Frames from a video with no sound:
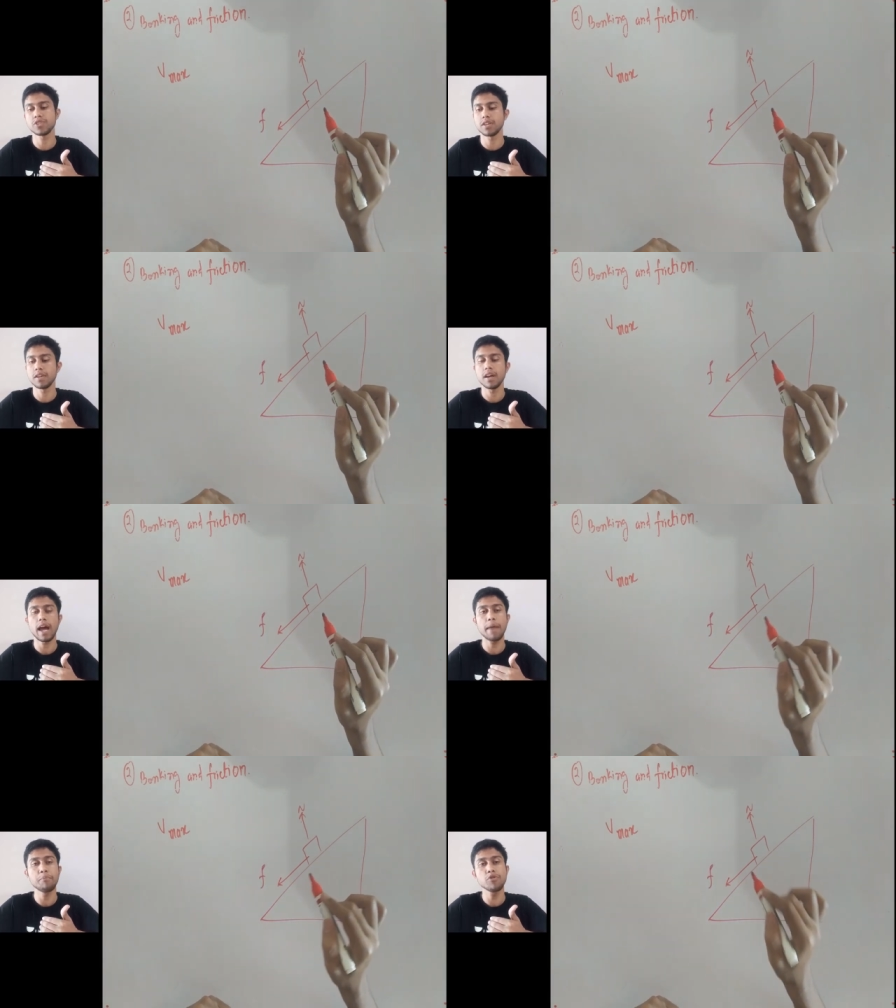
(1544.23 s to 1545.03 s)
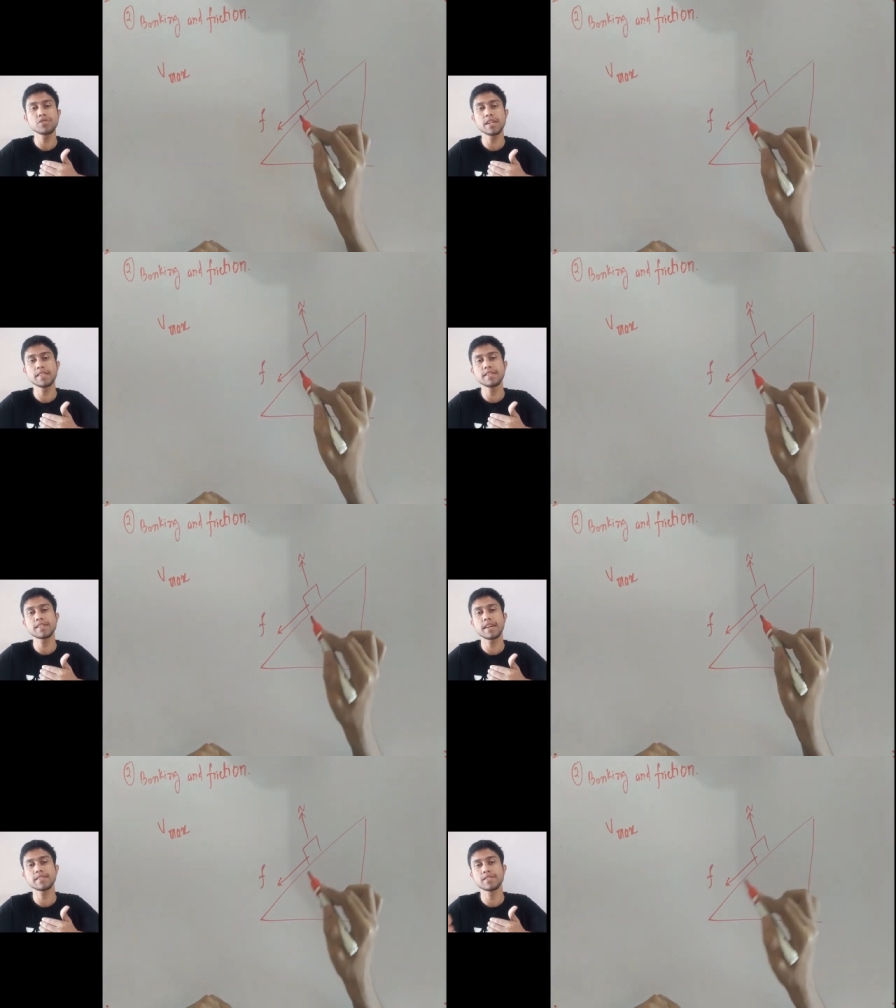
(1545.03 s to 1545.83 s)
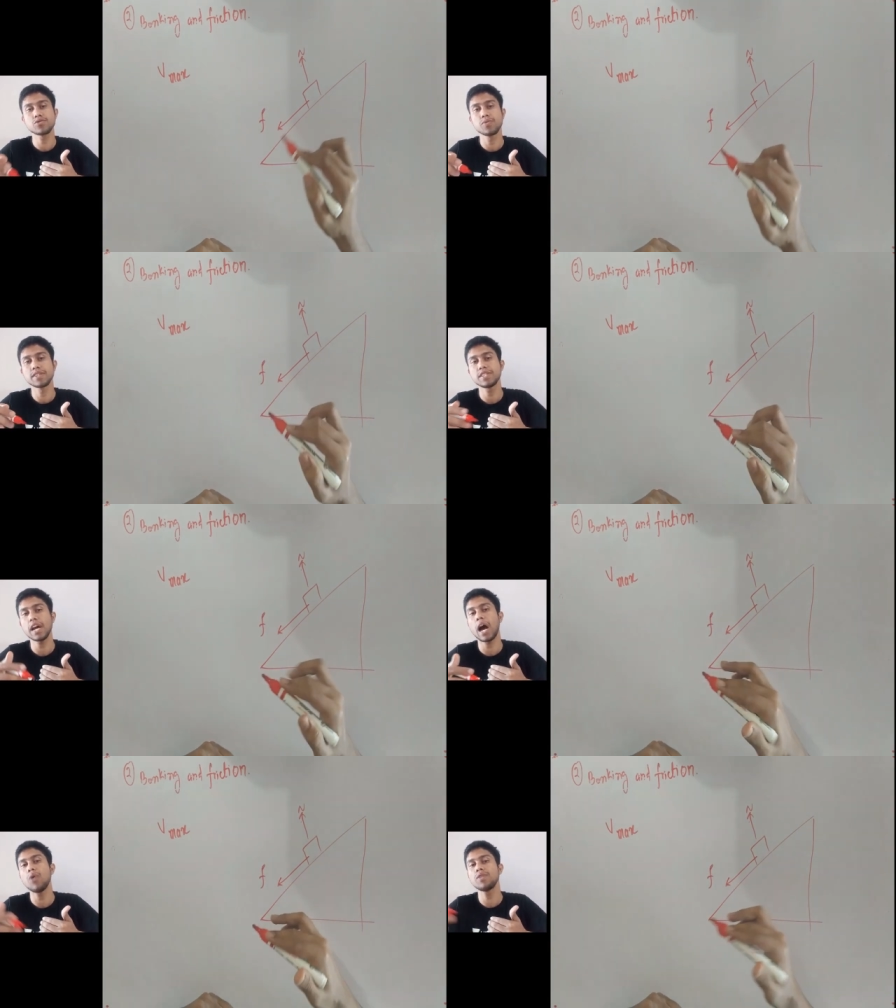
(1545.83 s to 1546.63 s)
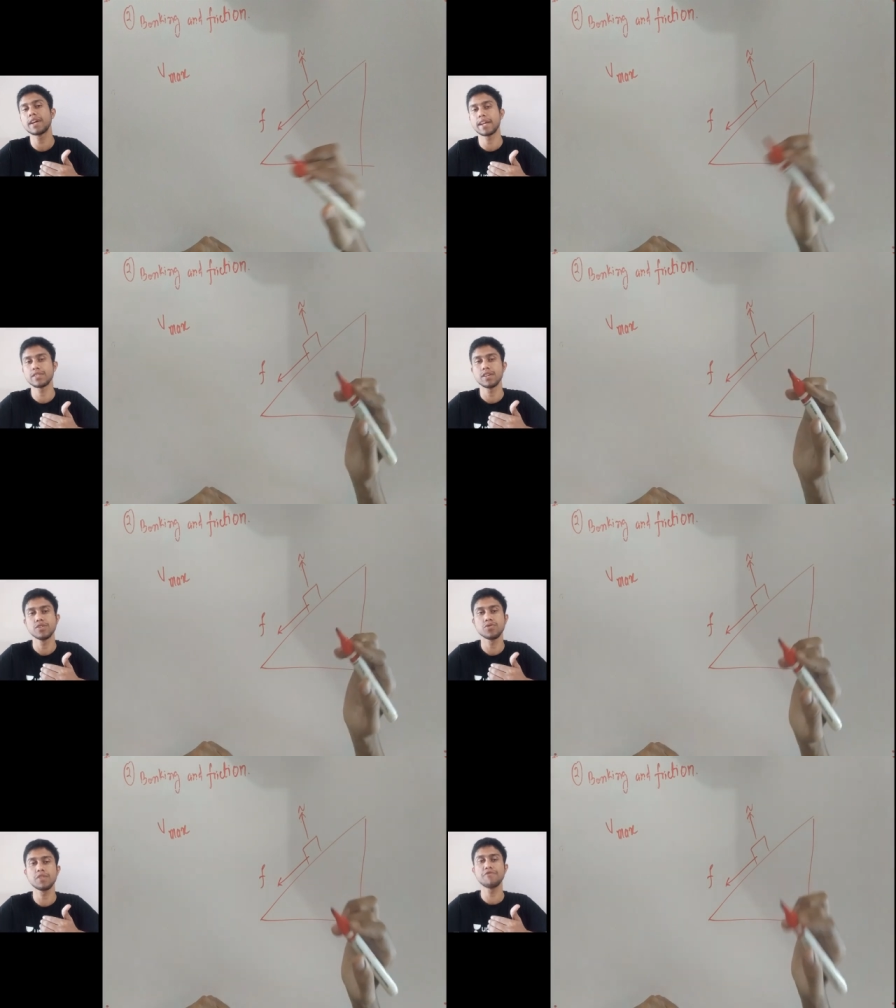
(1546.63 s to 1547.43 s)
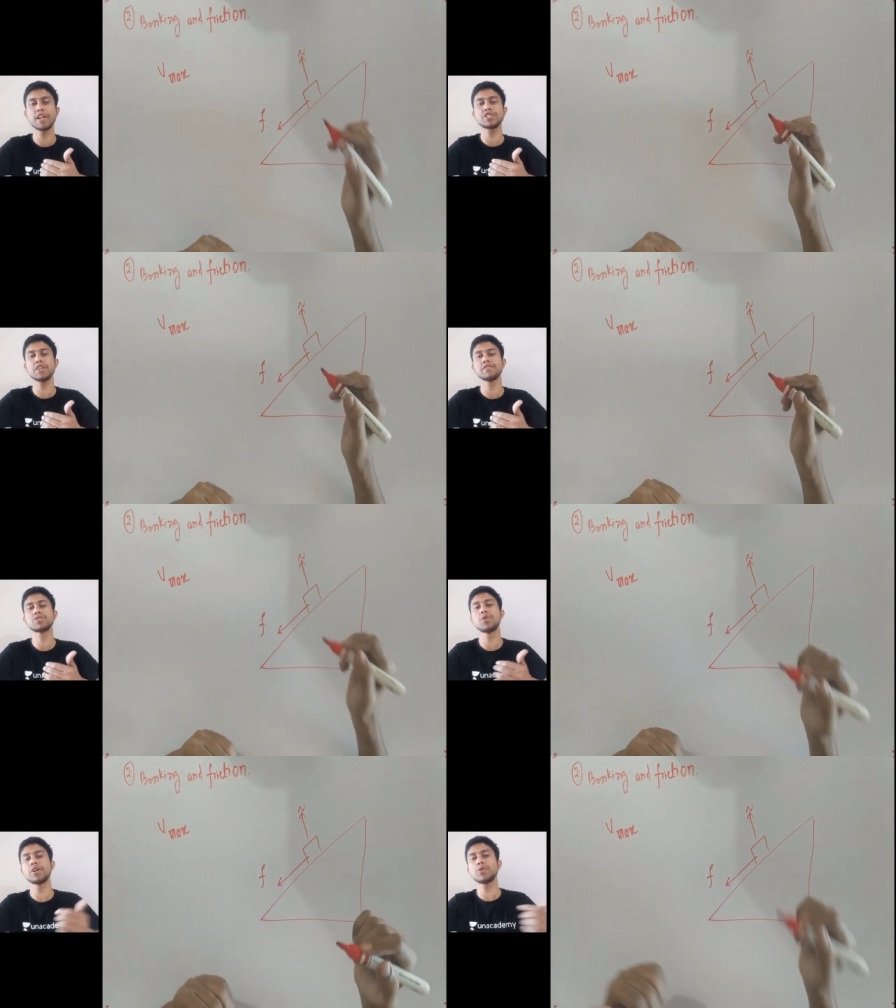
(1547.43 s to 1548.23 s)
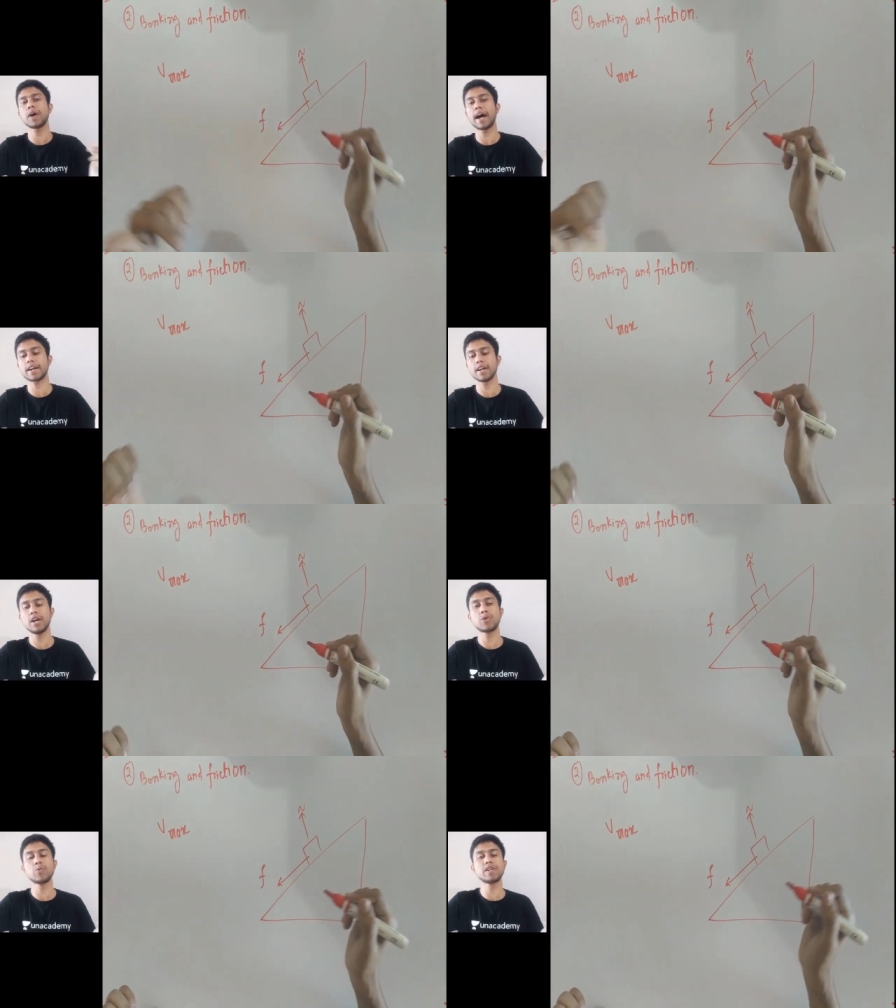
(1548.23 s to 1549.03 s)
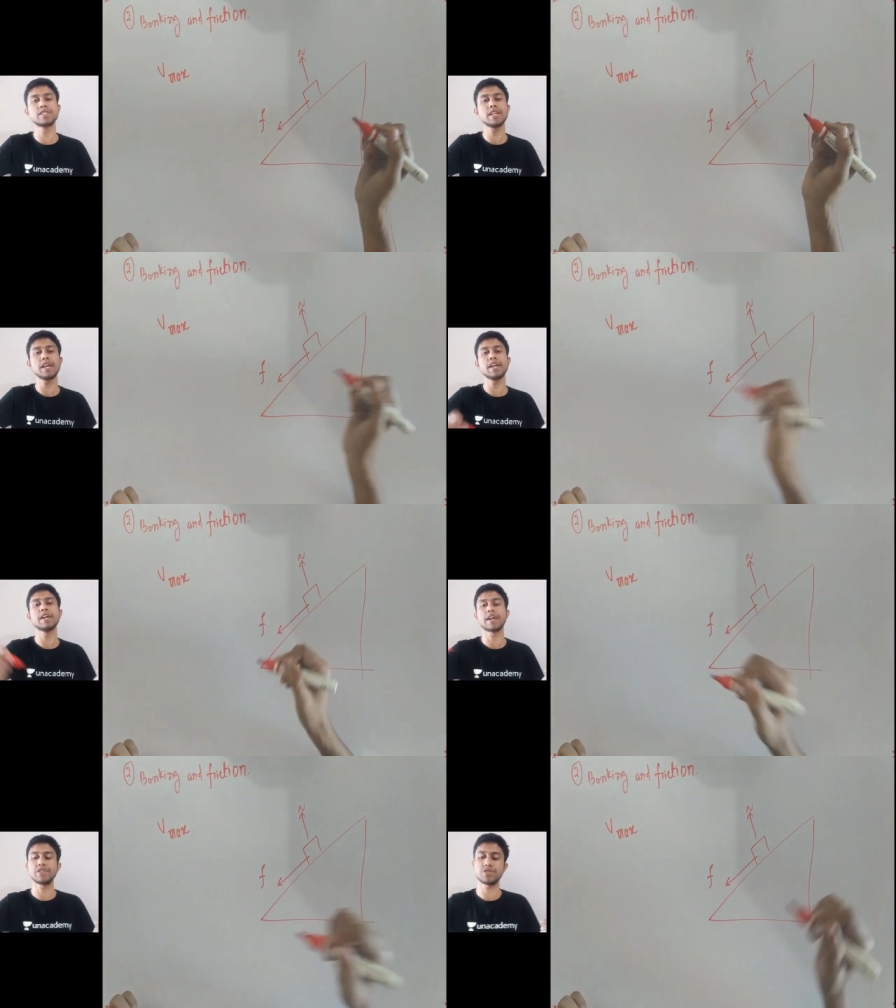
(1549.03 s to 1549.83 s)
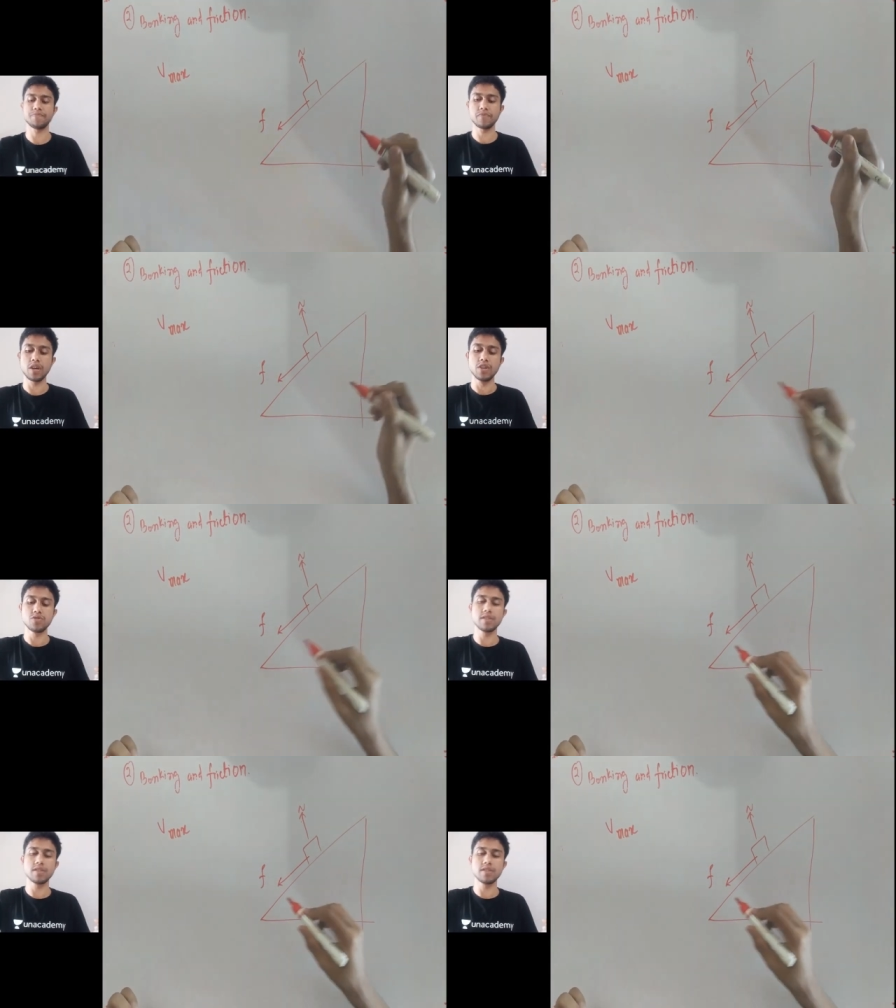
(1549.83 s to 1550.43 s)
motion. And motion in this case is towards the outer edge. So the friction is going to act towards the inner edge.